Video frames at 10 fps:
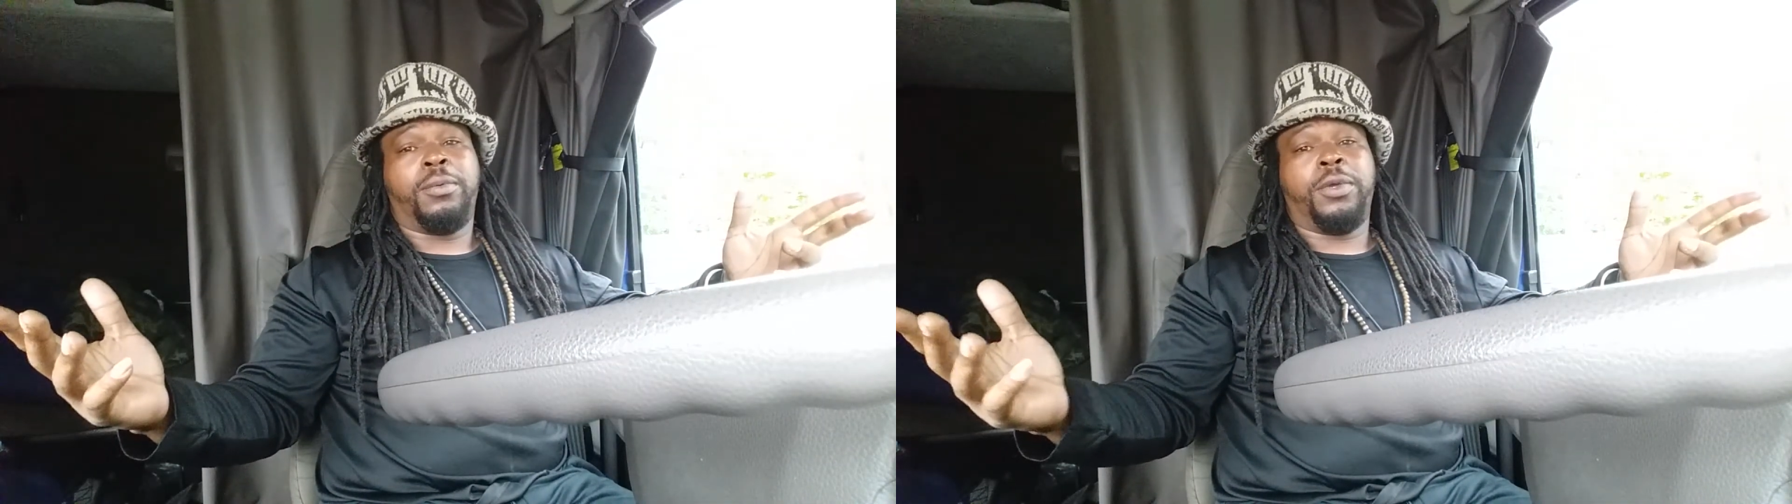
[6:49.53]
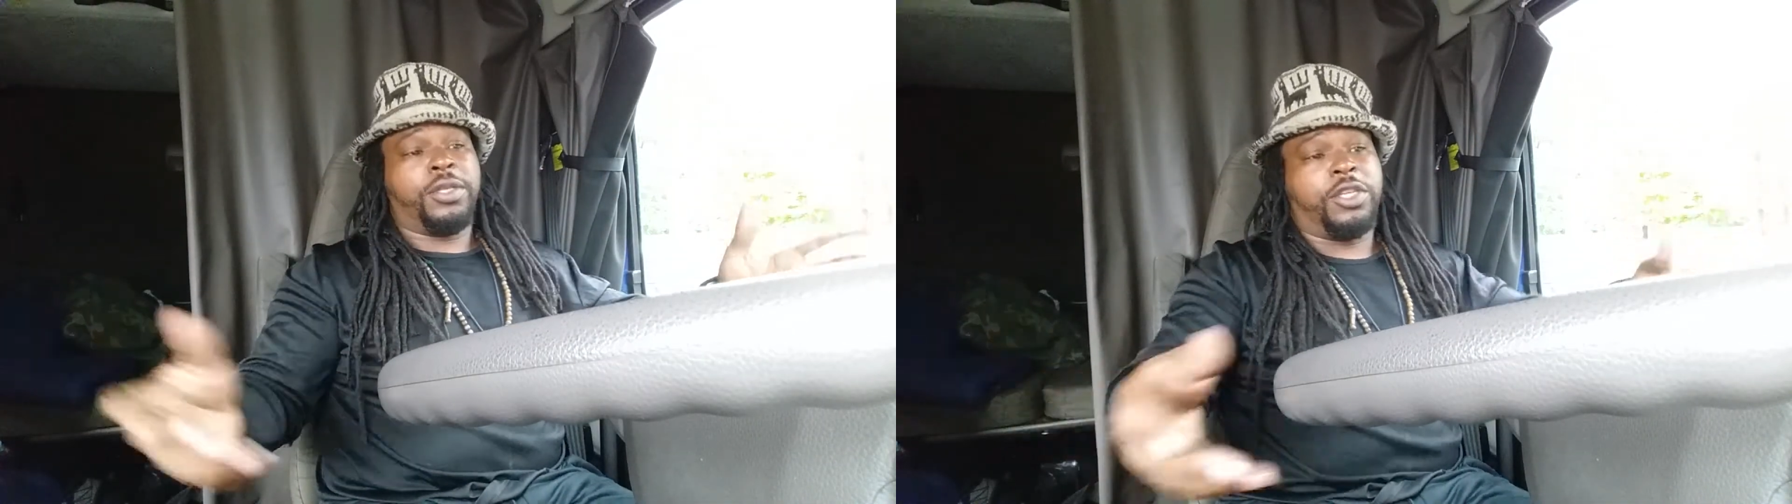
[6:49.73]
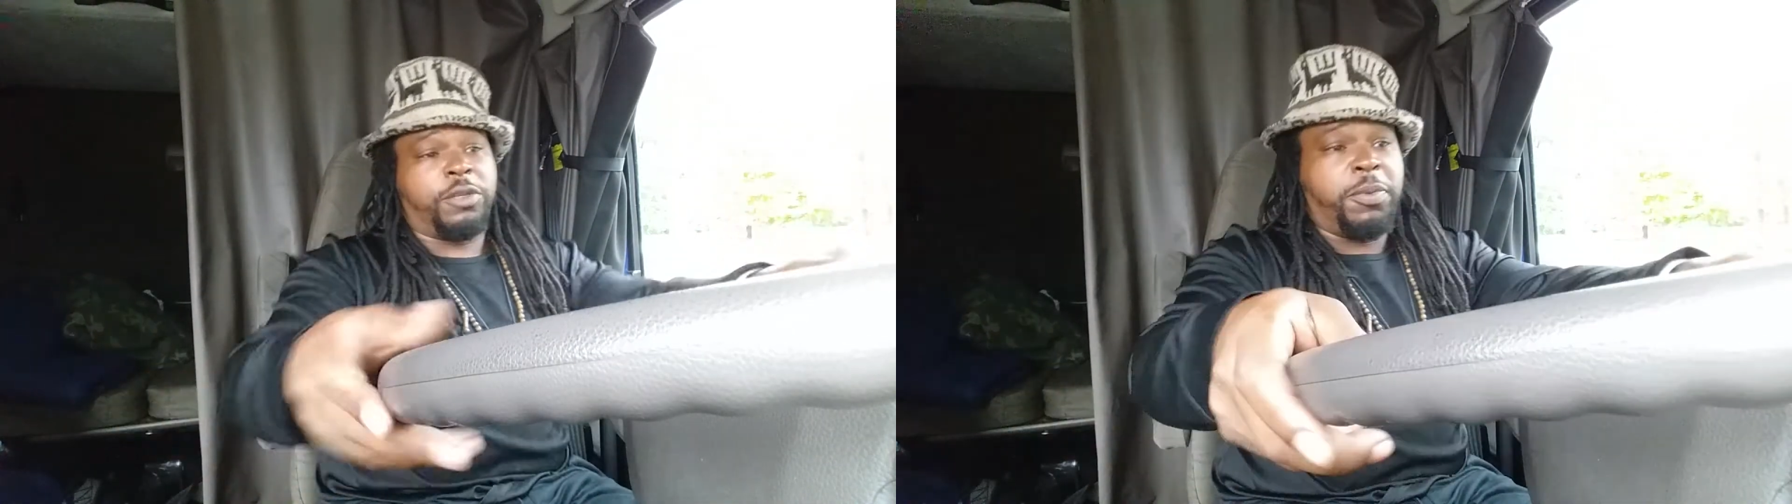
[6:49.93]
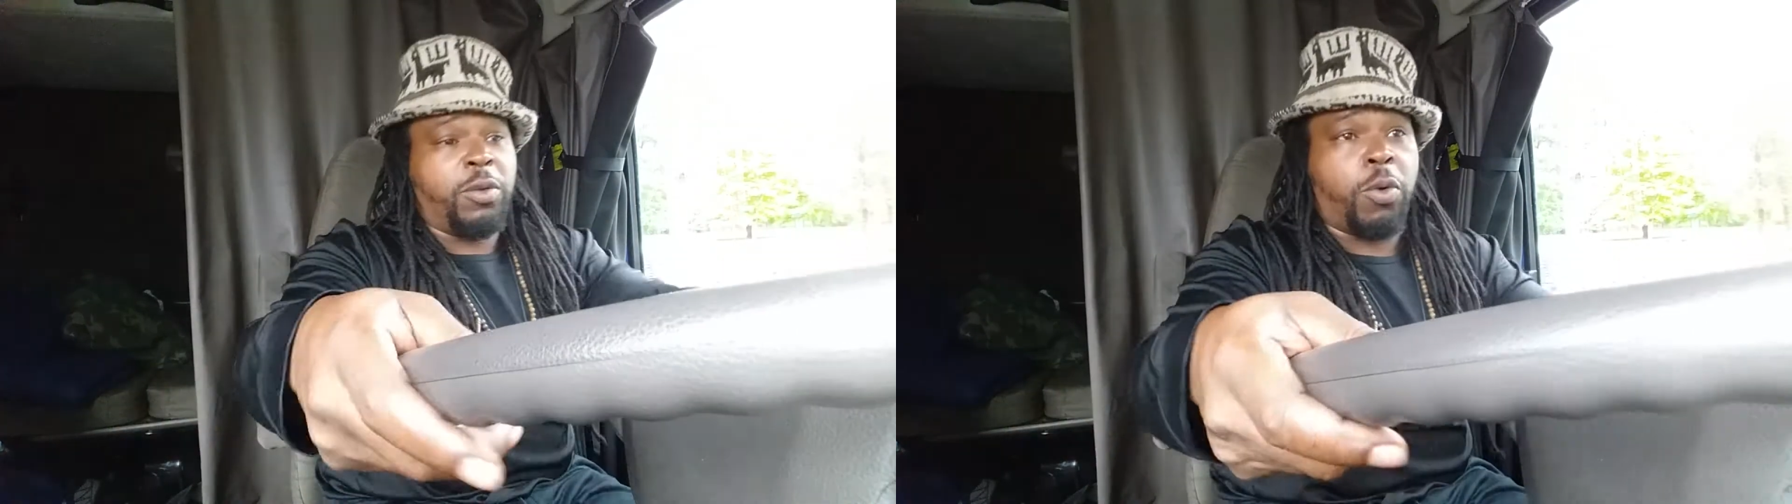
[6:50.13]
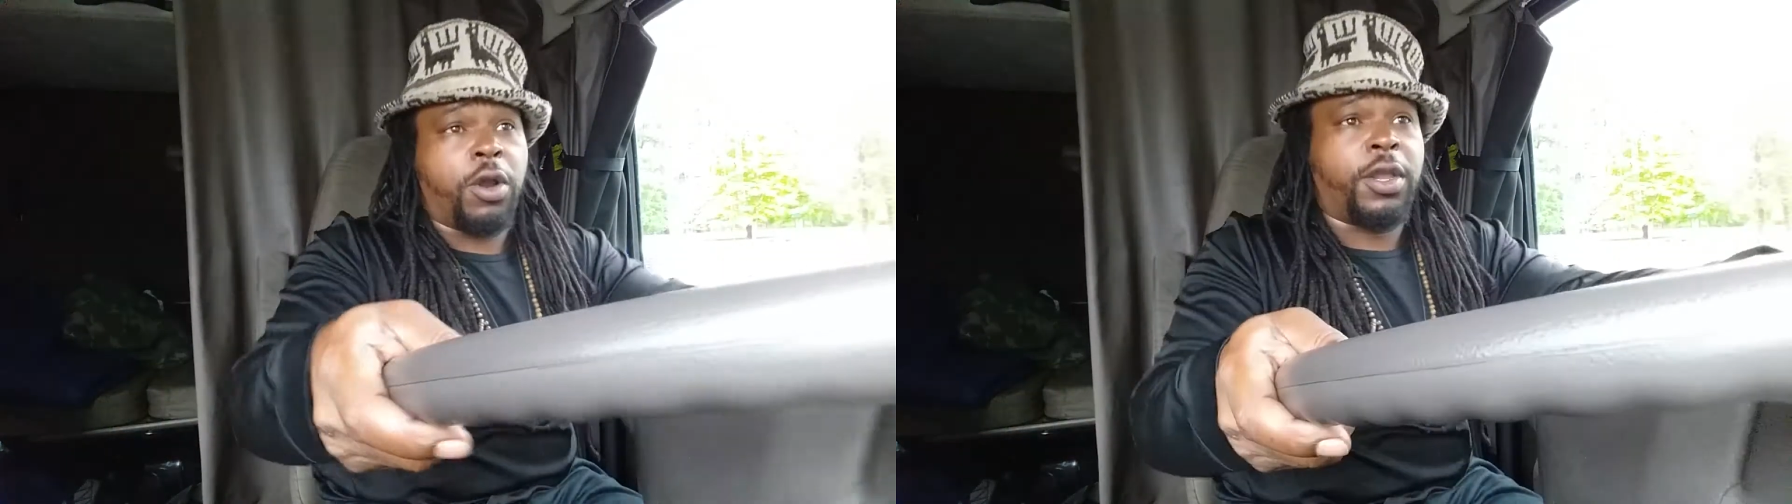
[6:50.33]
We'd just
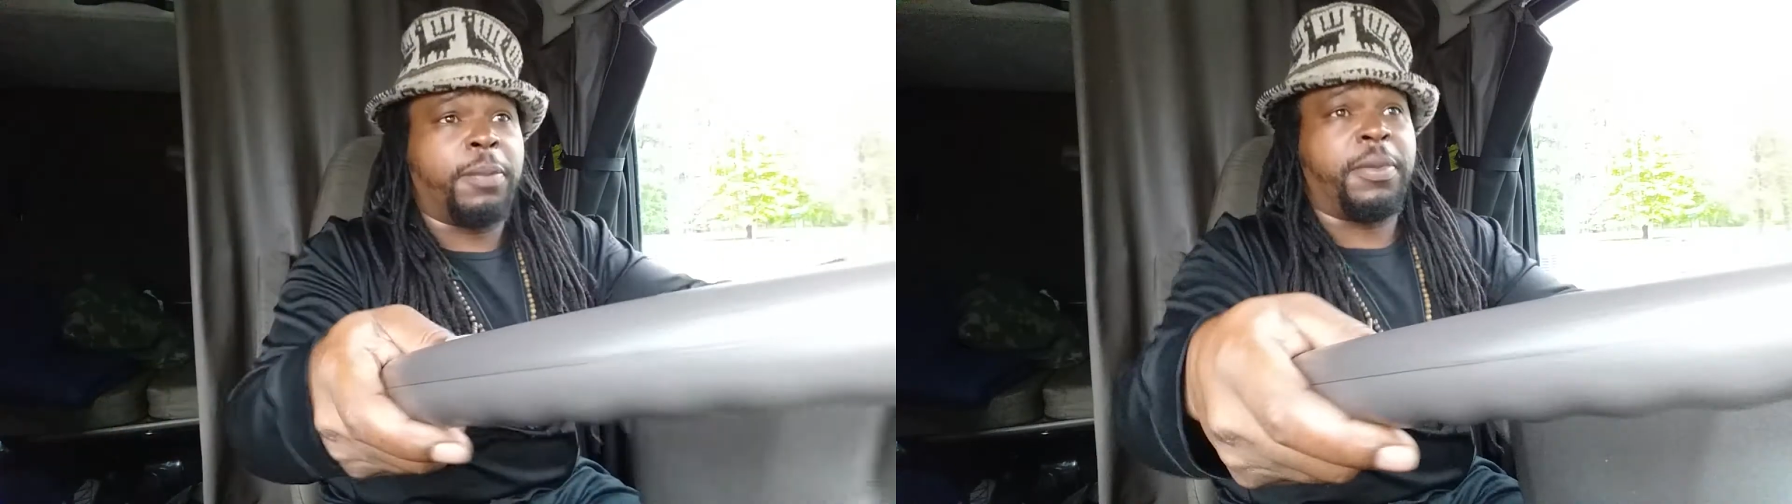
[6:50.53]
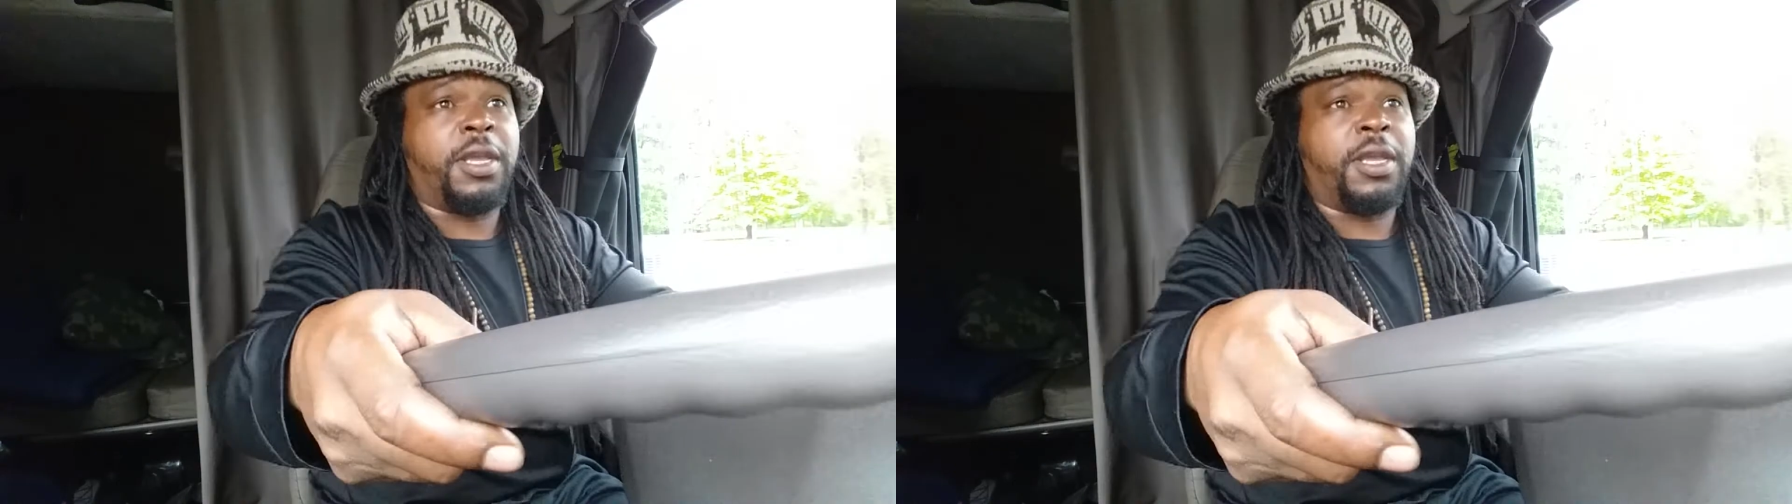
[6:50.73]
be working